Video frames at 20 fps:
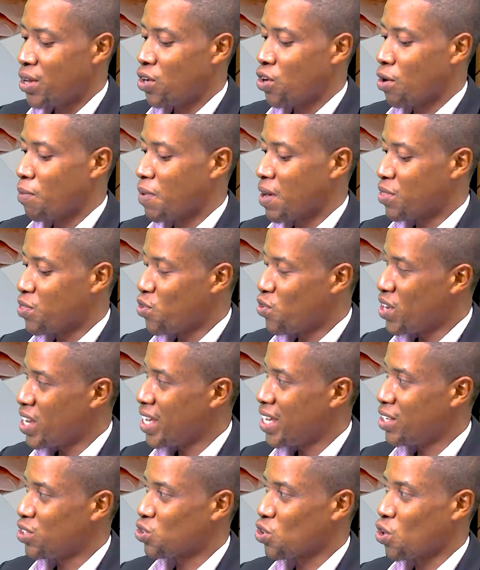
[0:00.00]
Number 3,
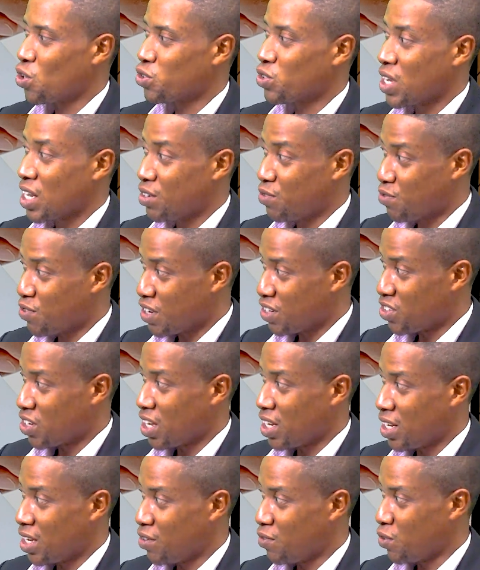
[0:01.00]
he's also at the
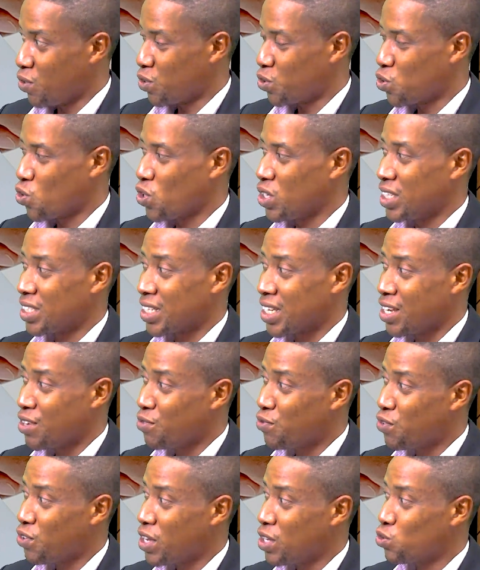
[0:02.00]
federal level. So his
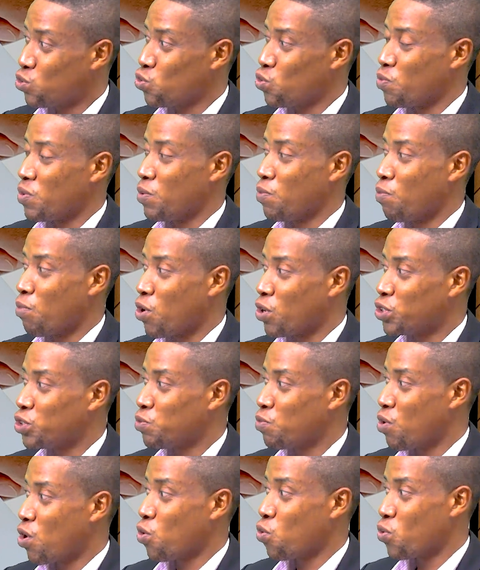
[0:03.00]
influence will be much
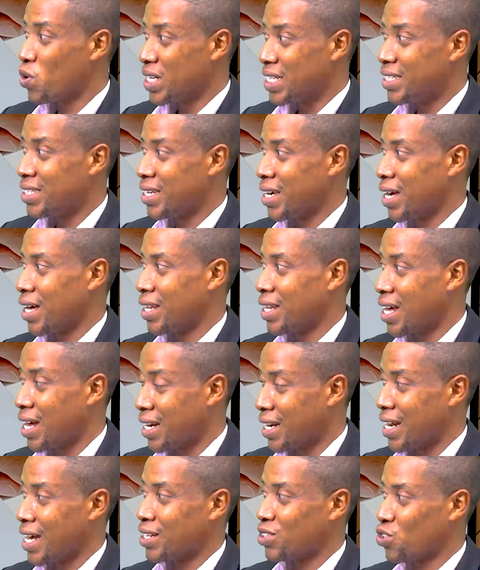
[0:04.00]
more weightier
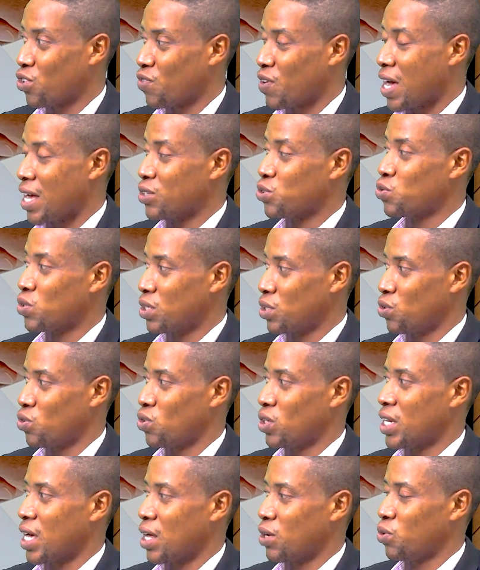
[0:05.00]
than that of Asue
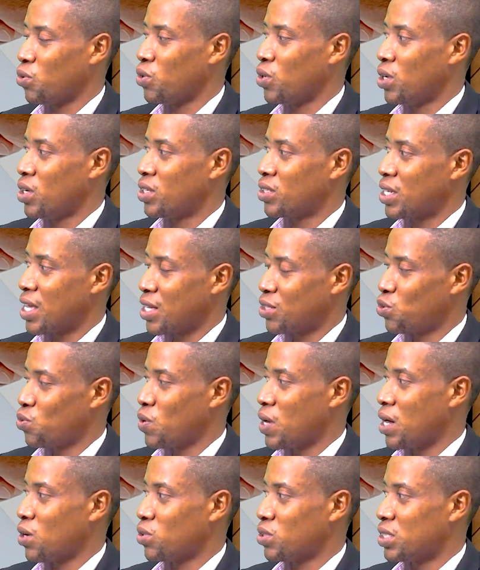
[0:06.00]
Ighodalo. That's the
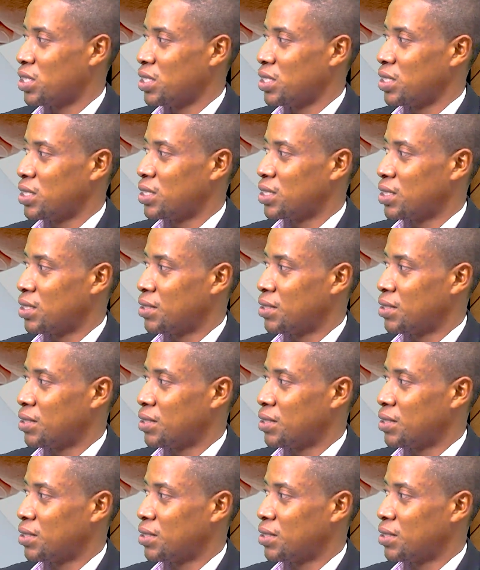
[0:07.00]
way I will see it.